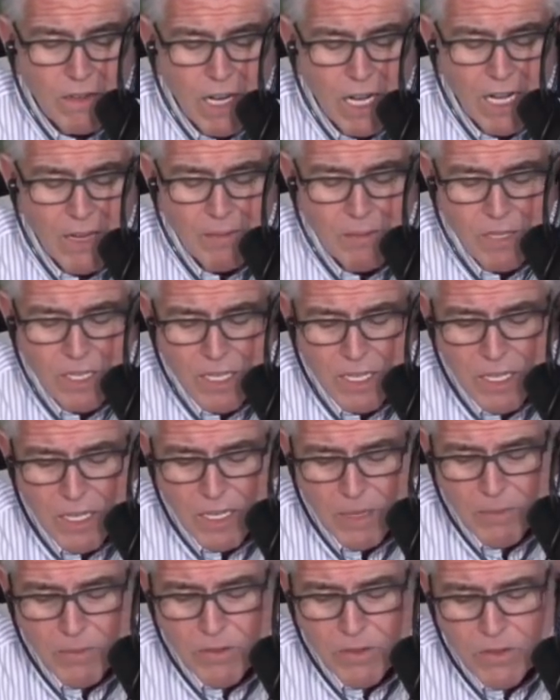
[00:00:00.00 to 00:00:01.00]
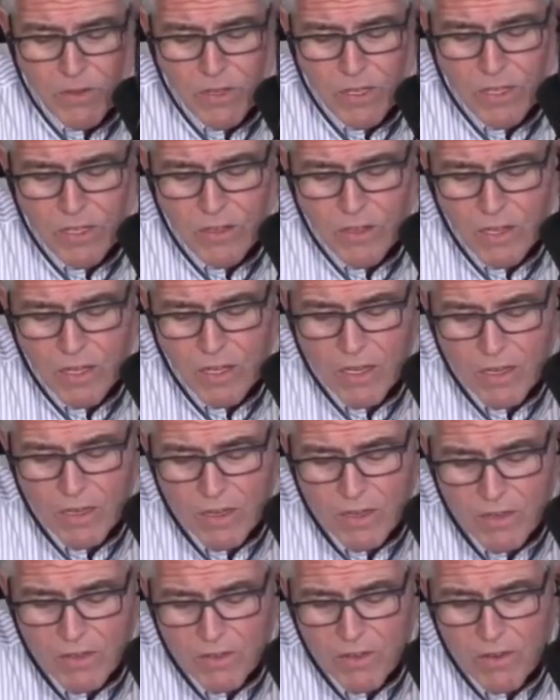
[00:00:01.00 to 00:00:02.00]
time leading up to the
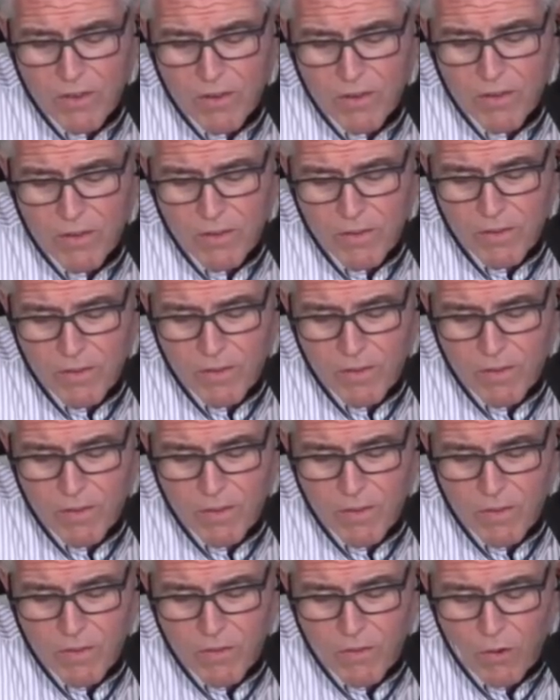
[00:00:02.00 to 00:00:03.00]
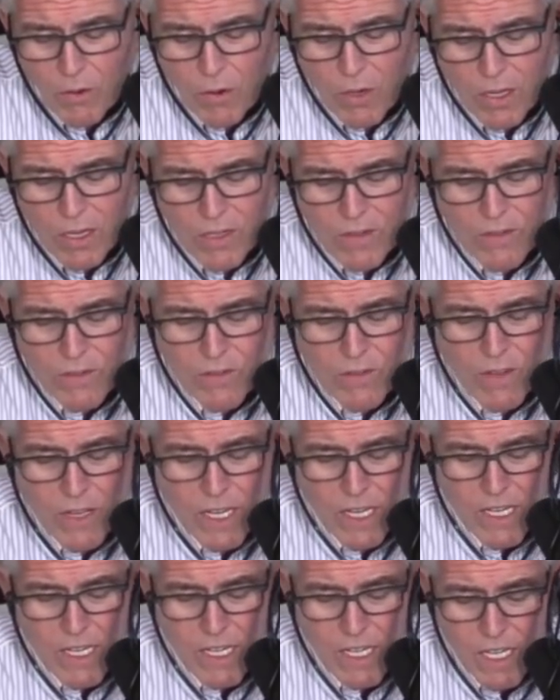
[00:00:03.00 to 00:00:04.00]
fall of
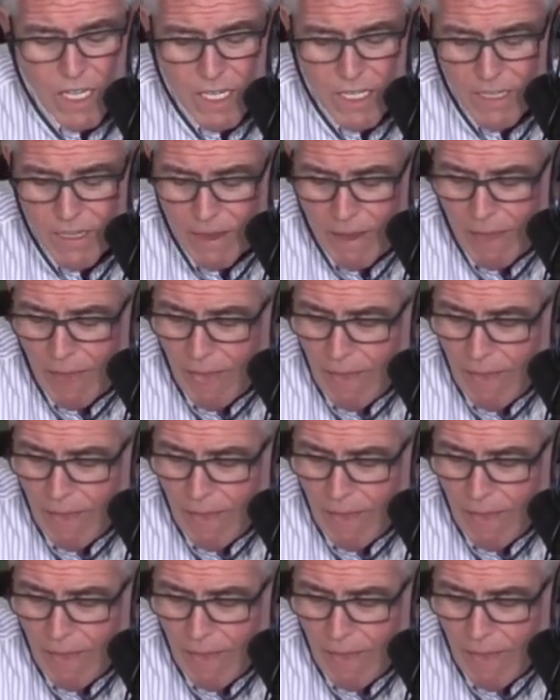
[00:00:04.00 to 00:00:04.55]
'89